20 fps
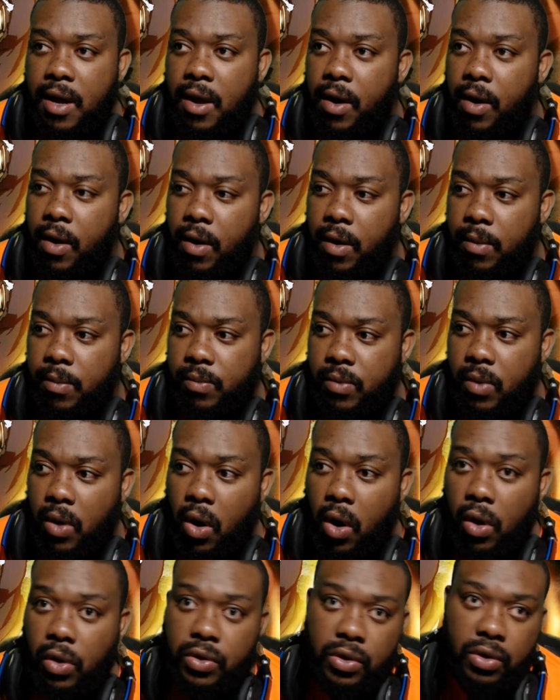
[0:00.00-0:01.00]

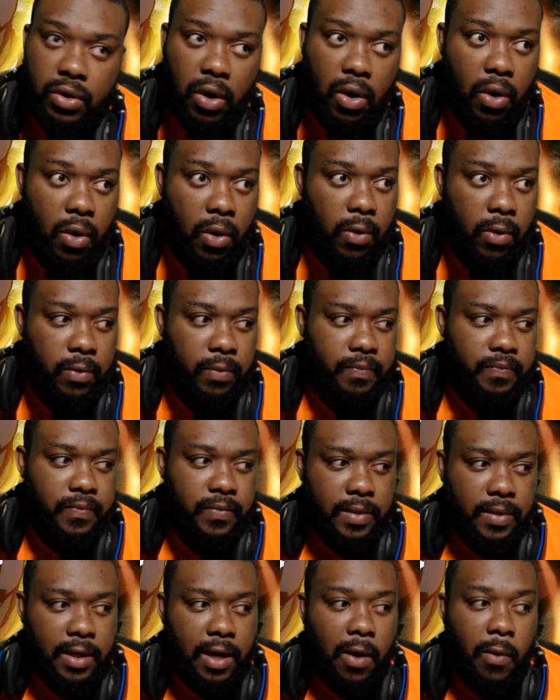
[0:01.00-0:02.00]
Also,
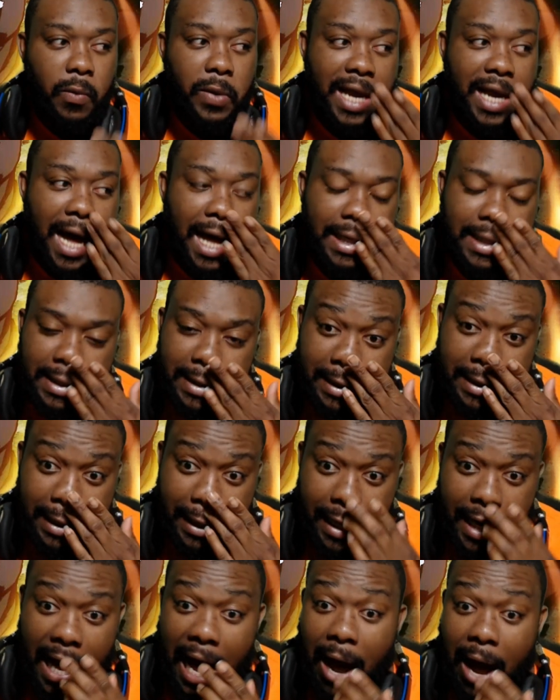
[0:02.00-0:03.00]
we got to
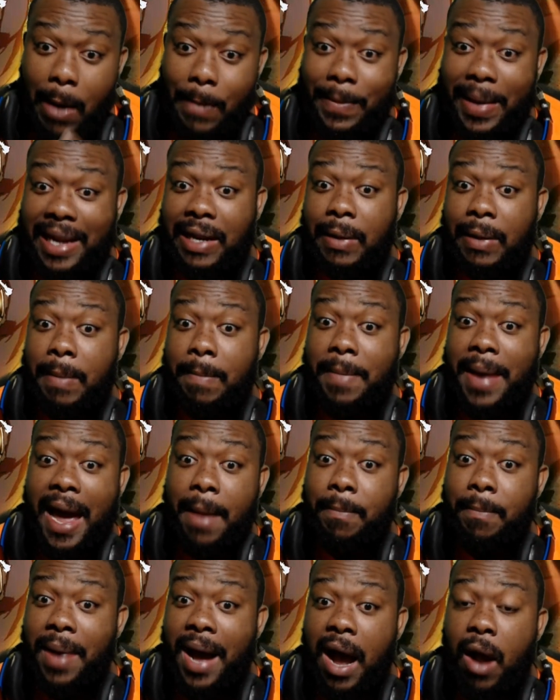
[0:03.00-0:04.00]
see how Metal
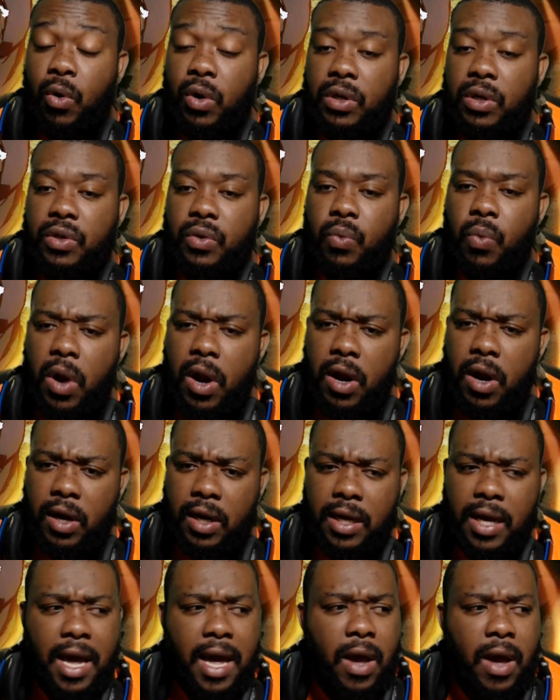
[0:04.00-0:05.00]
Bat powers work,